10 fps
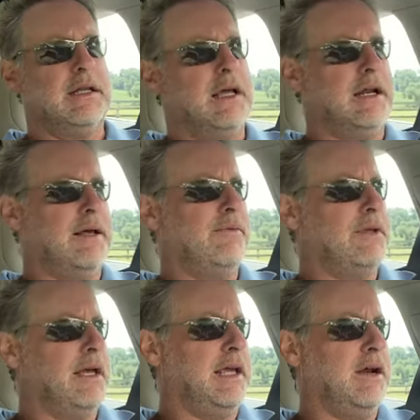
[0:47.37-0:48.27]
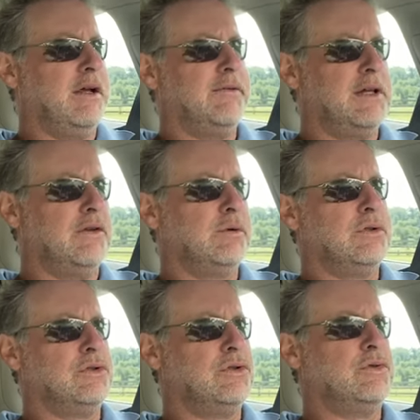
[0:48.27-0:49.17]
get an MVA hearing if that's what
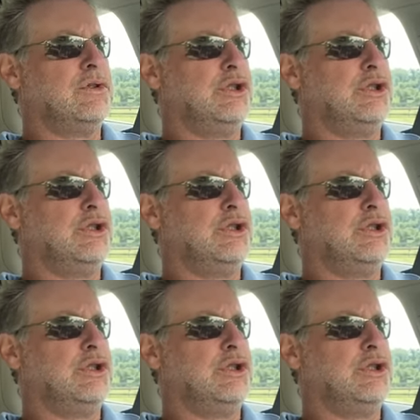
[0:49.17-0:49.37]
you choose to